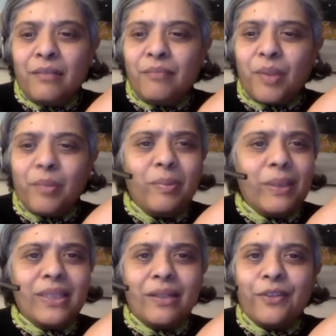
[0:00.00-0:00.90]

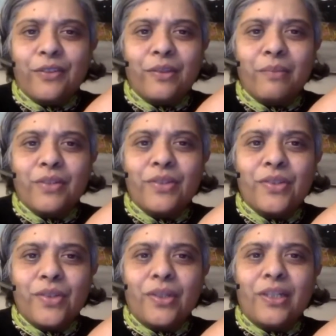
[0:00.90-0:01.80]
probably some of the most
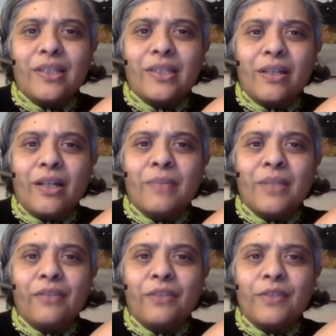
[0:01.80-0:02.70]
joyous times
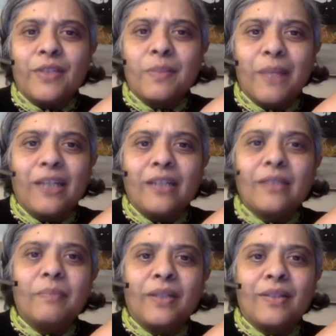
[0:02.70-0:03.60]
I've ever spent,
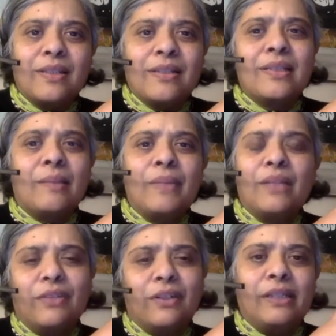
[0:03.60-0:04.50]
because there's
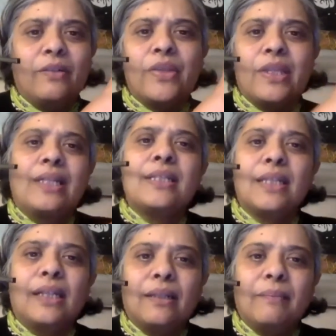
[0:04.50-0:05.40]
something very
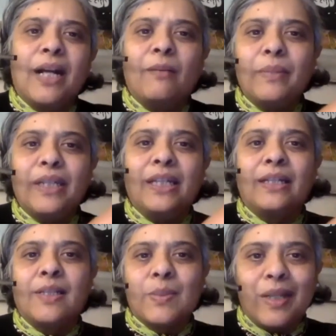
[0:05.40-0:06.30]
authentic about being
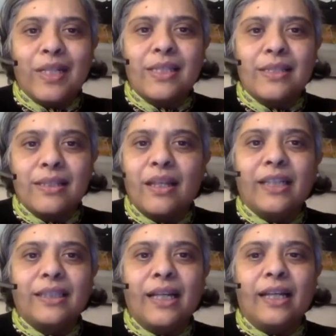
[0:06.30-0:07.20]
in spaces
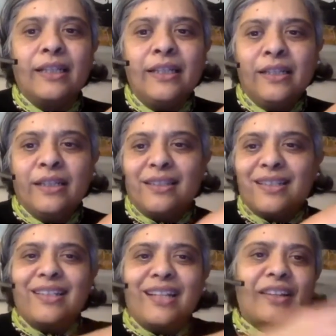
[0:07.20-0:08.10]
like that.
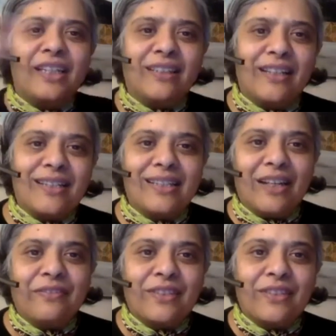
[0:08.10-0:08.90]
There's nothing that's left